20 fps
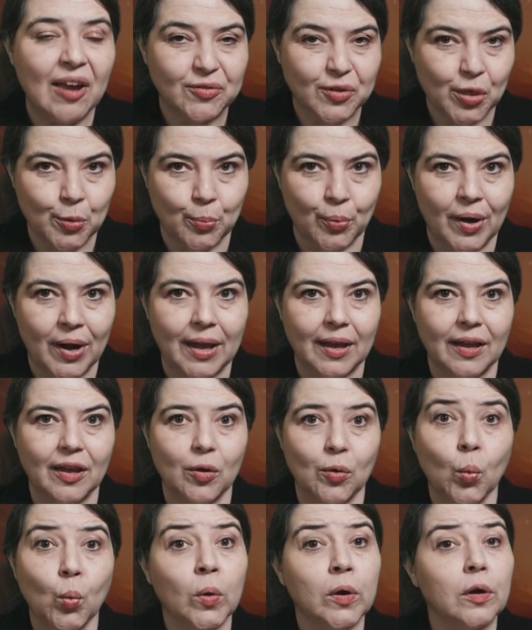After the
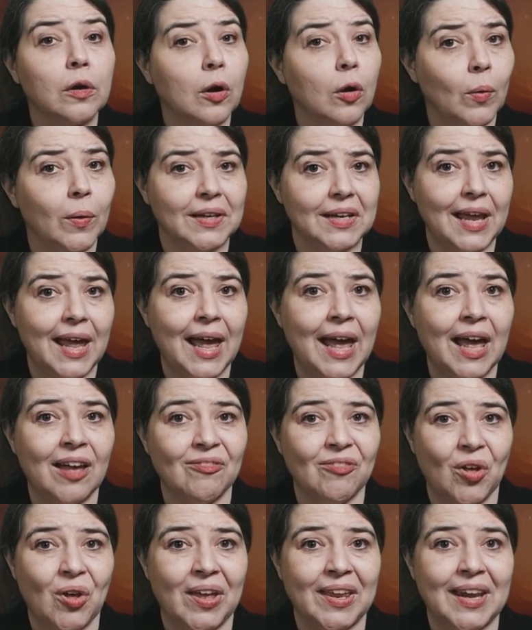break, we're going to
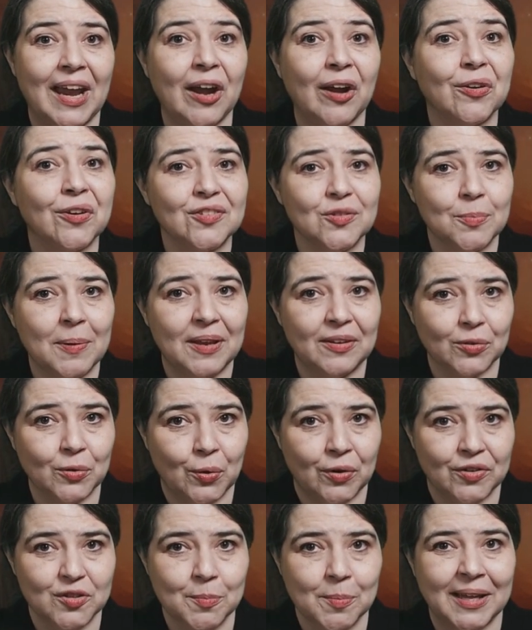have on
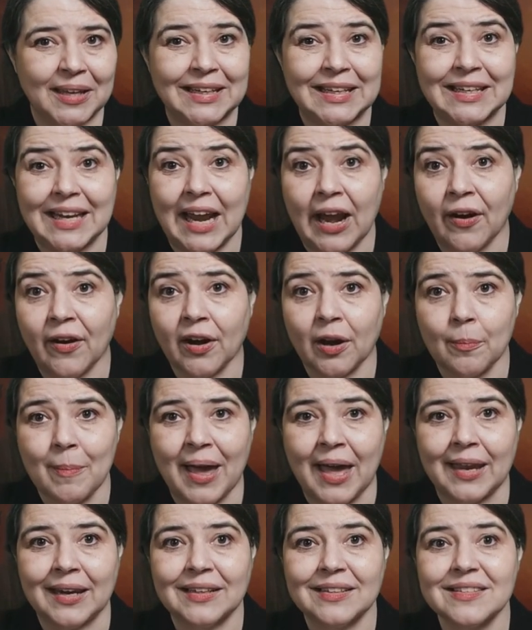aerospace correspondent Eric
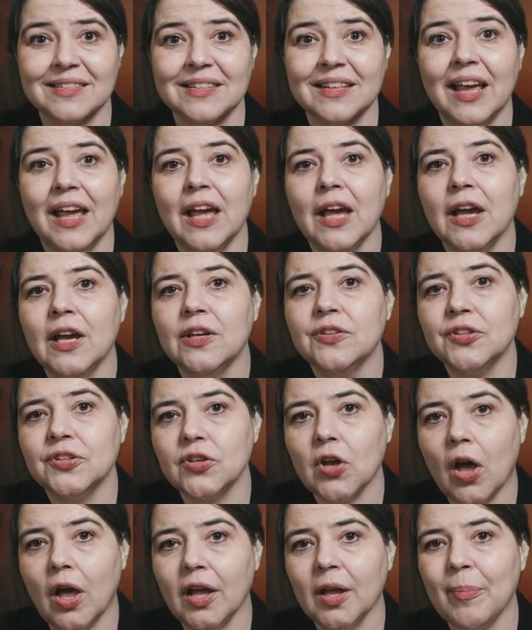Mattis
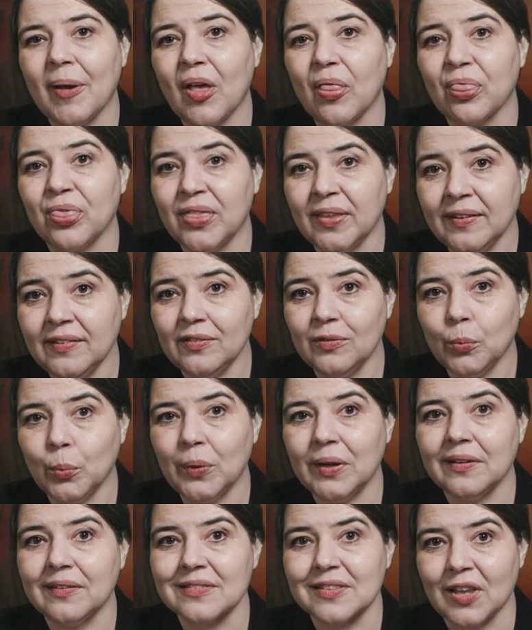to talk about
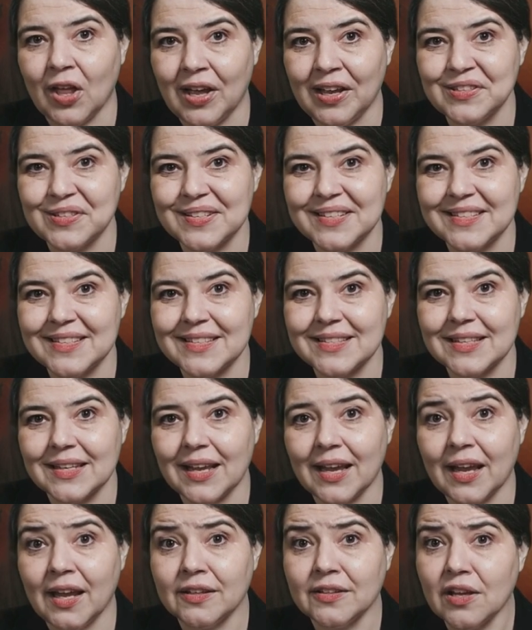this week's
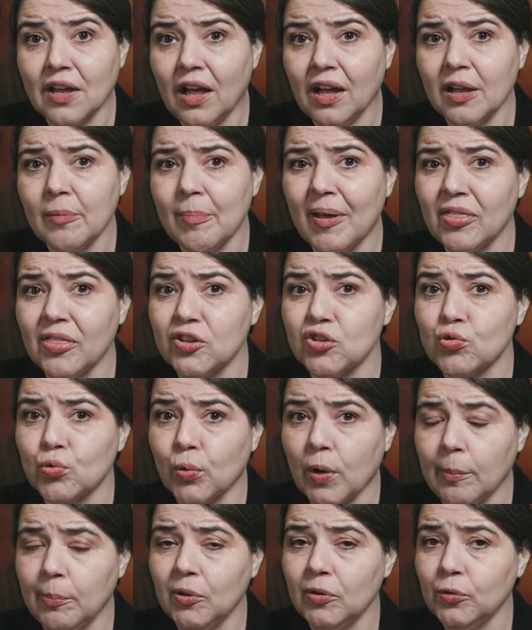launches and talk about the
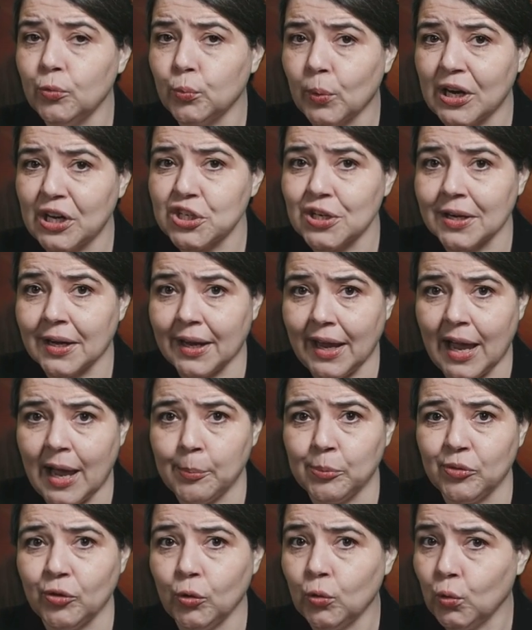troubled Russian
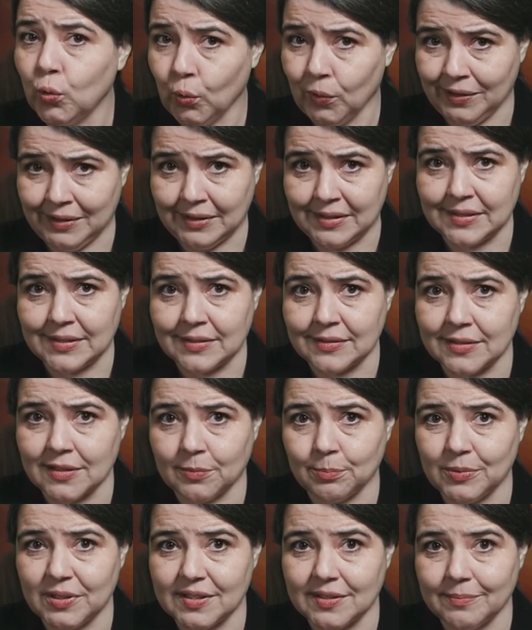capsule cooling
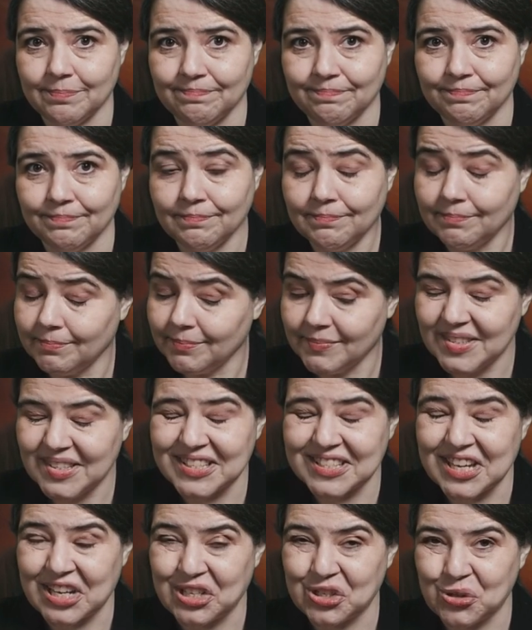systems.
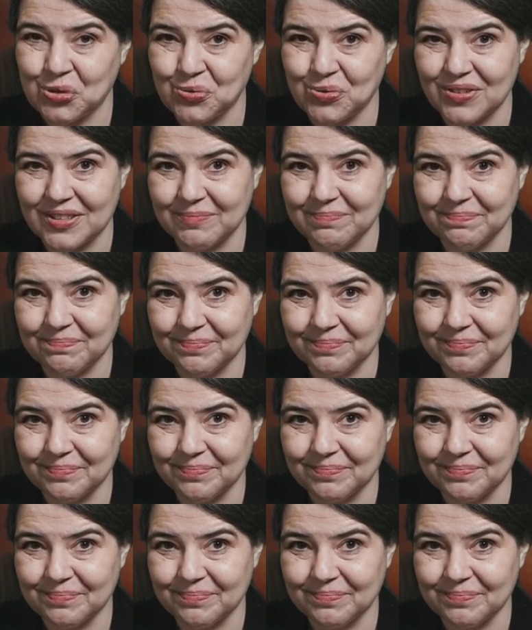Stay tuned.